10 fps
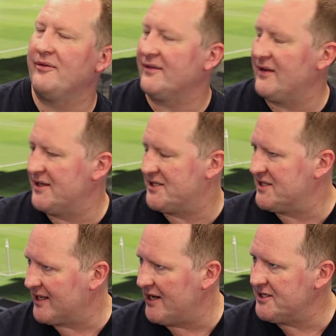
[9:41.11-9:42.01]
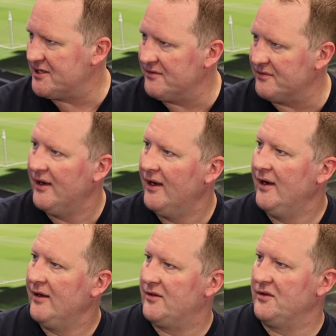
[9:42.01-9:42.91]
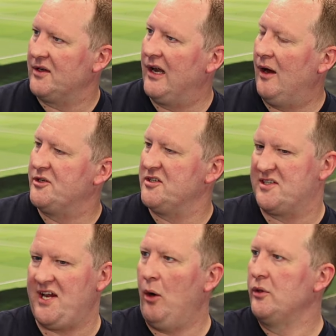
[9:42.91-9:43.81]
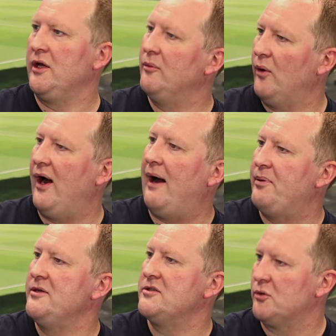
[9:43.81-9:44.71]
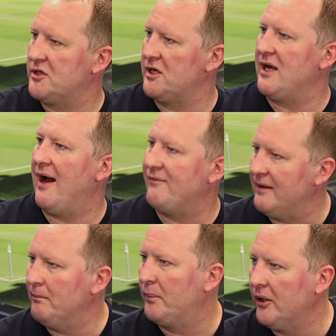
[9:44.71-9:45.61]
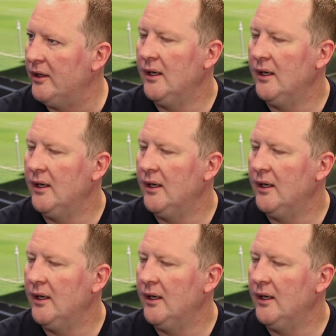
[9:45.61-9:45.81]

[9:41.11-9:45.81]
And I think this is the case of do the club just tell you what happens, or do you have an input? Mm.